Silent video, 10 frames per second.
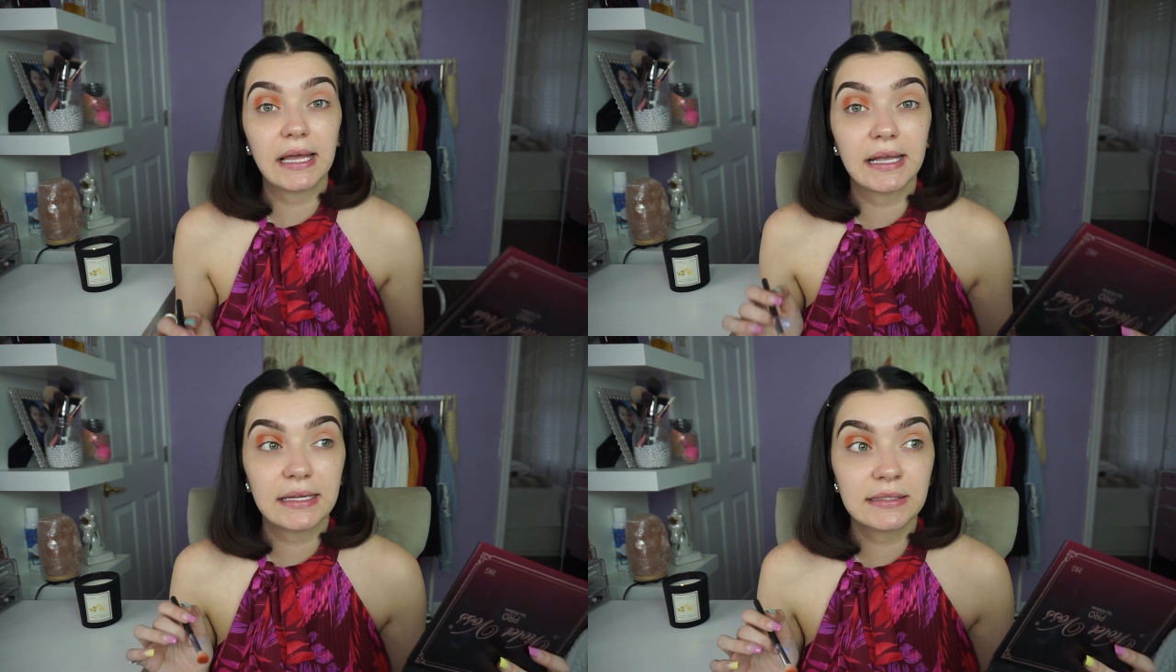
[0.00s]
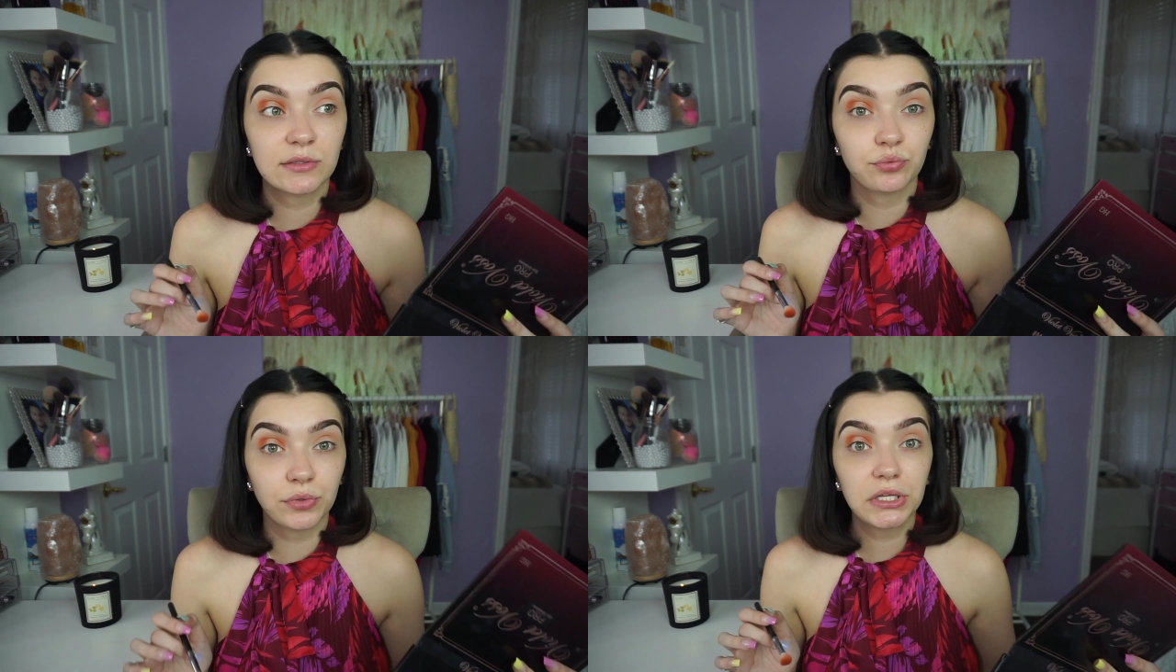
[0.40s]
Like,
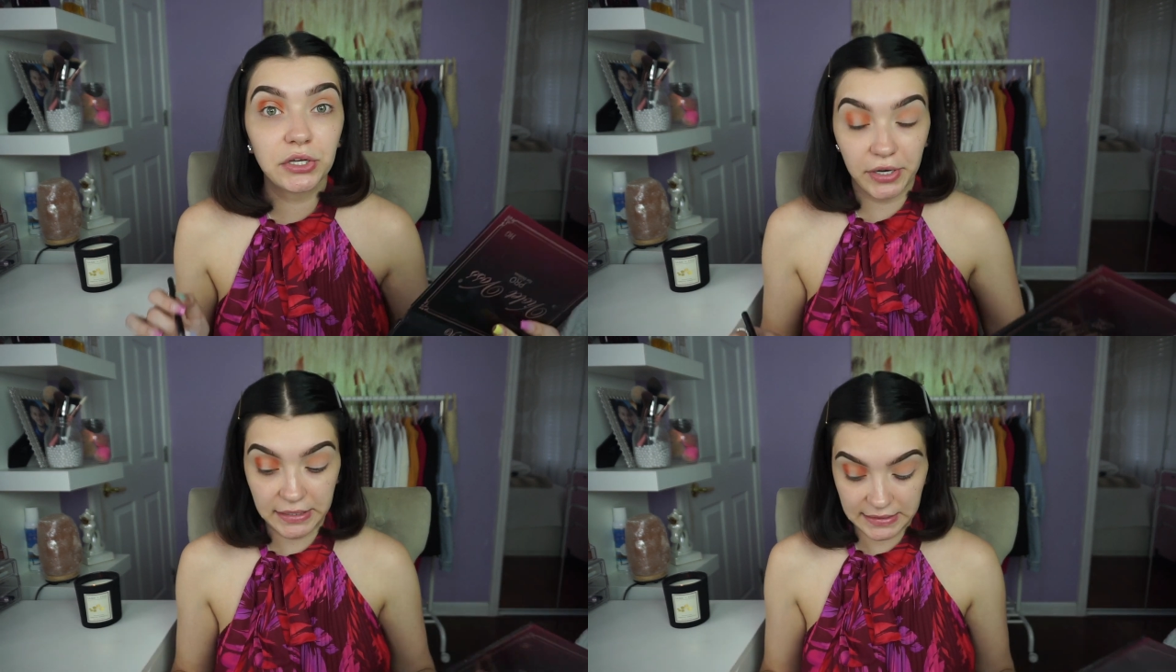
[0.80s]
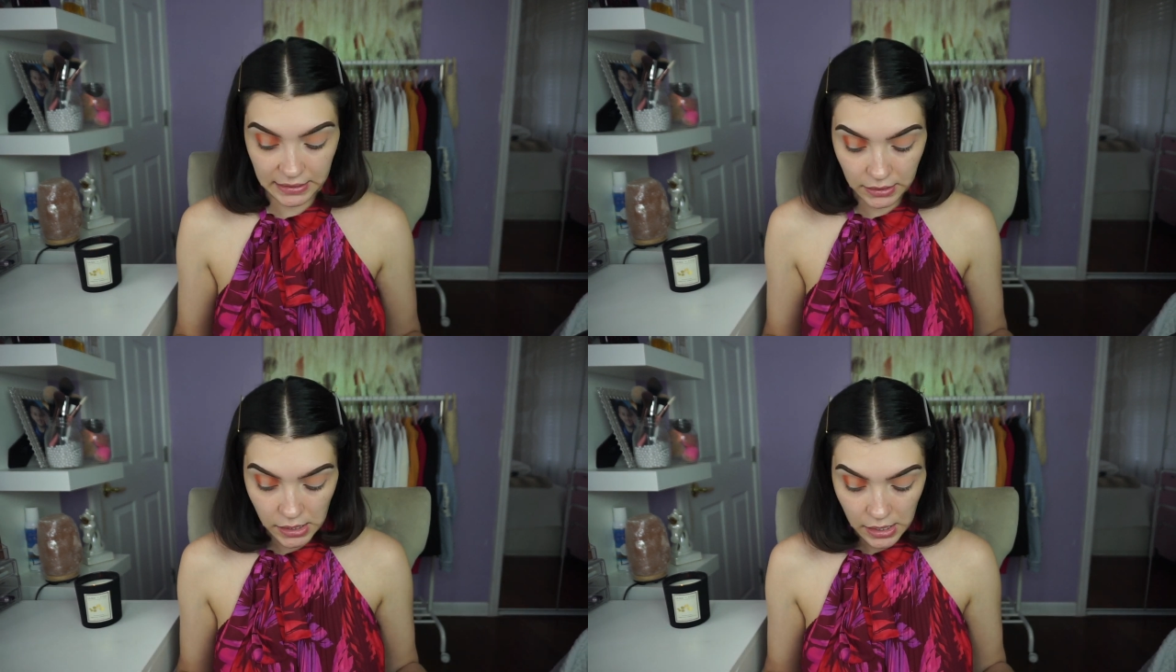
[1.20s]
it's really
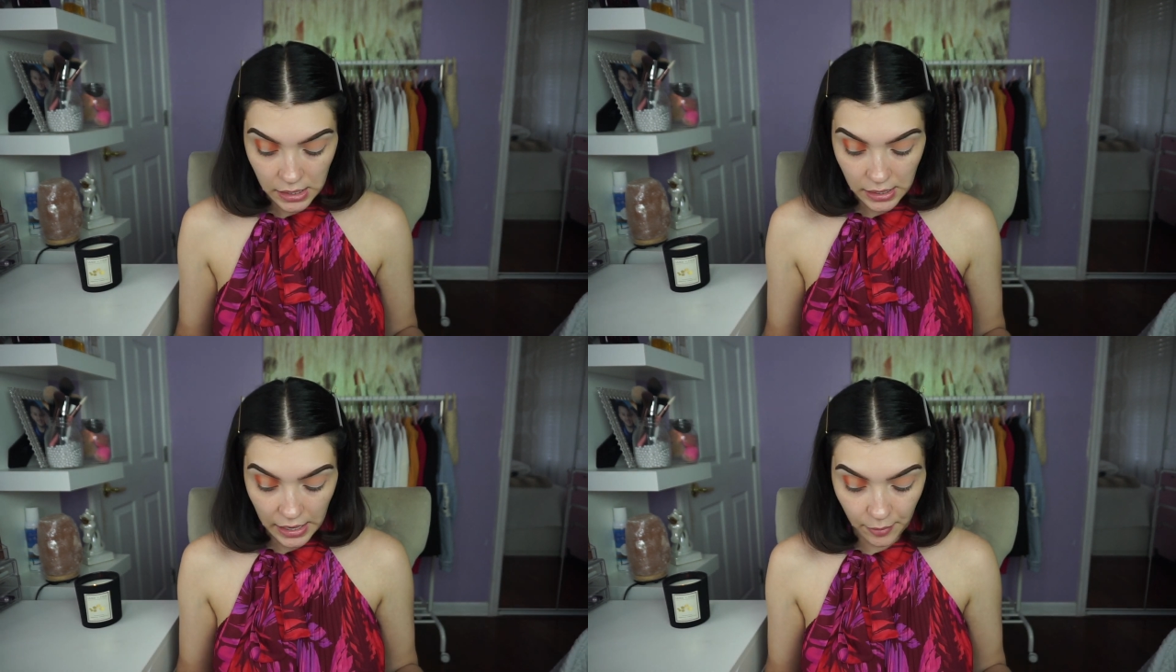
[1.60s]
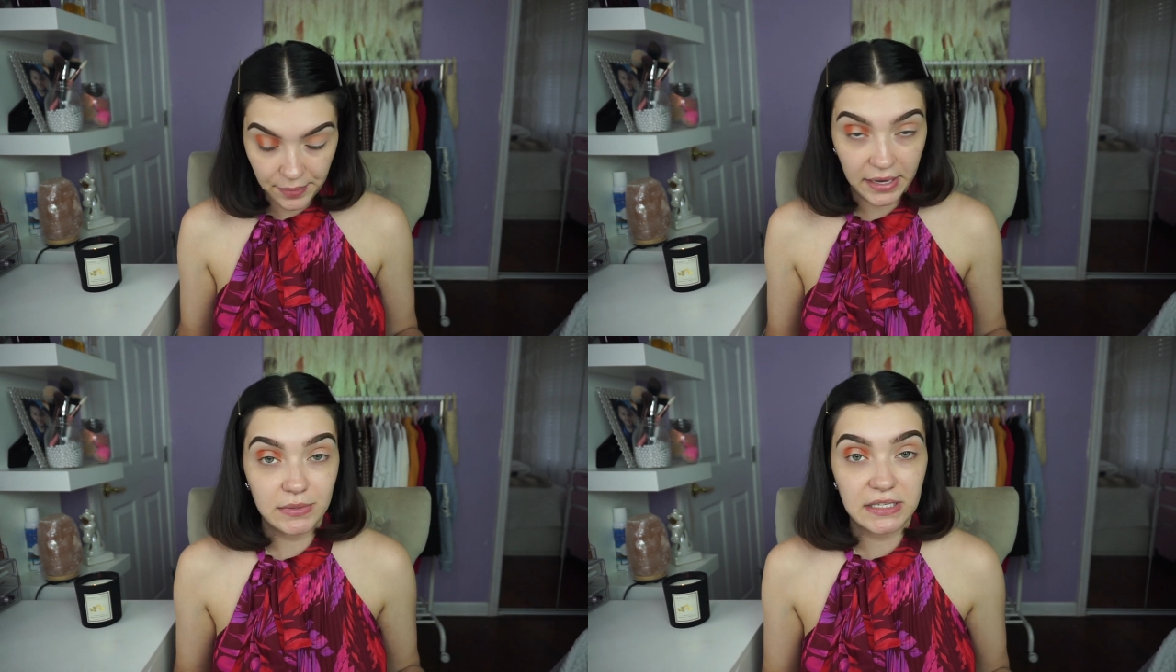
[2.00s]
crazy how
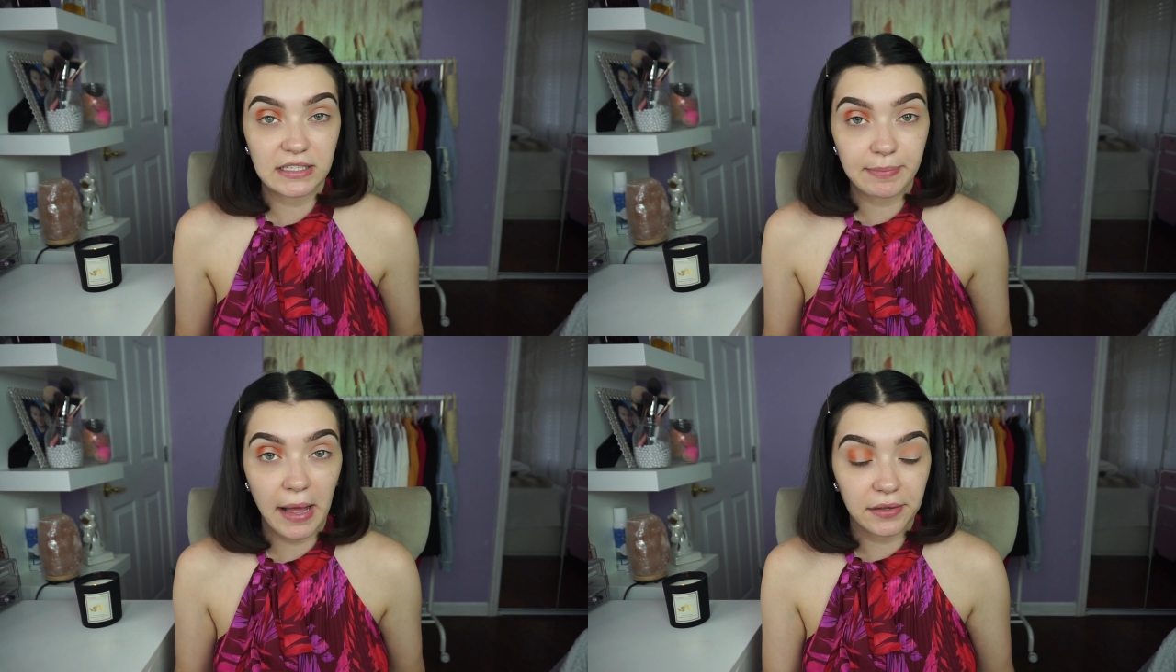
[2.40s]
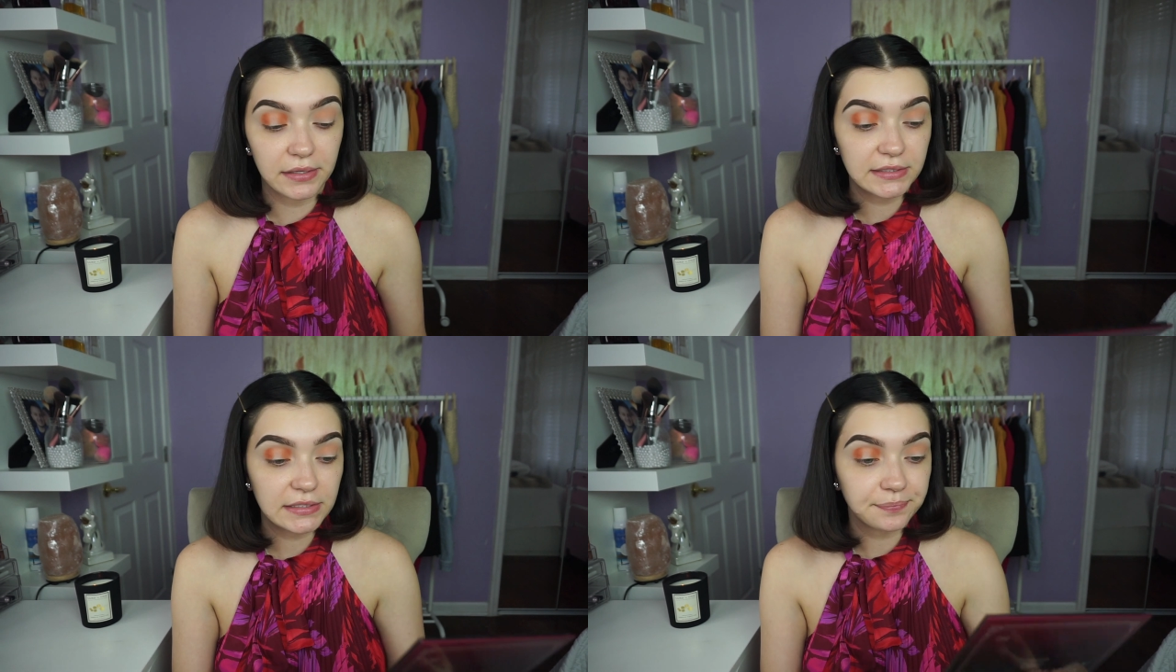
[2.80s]
pigmented this palette
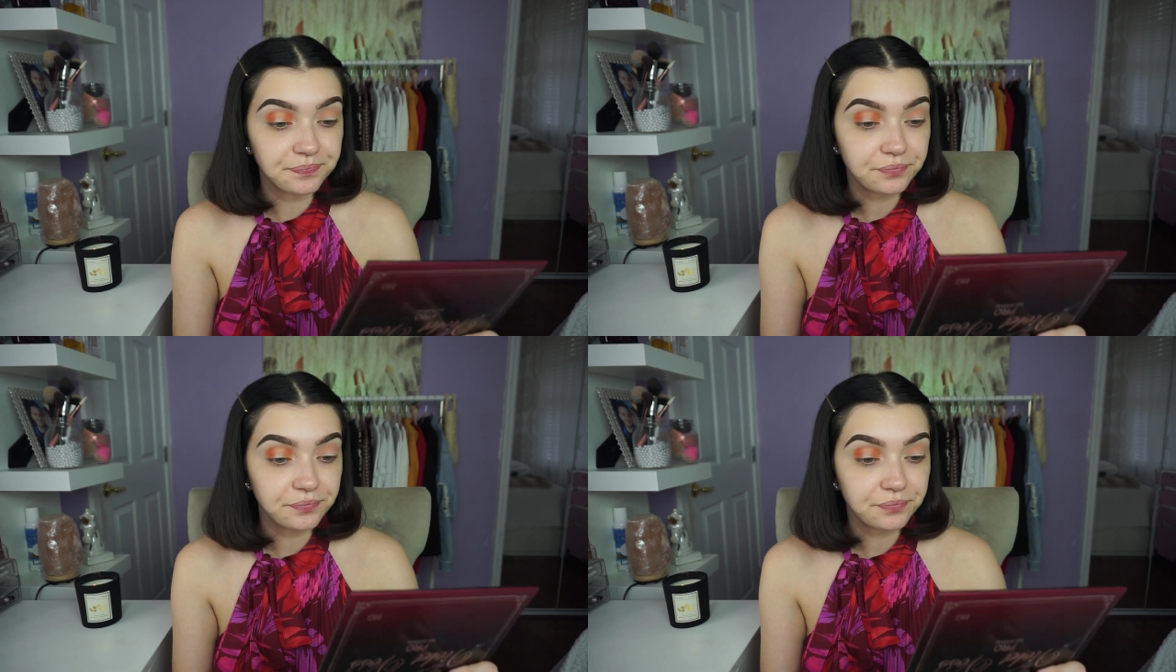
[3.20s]
is.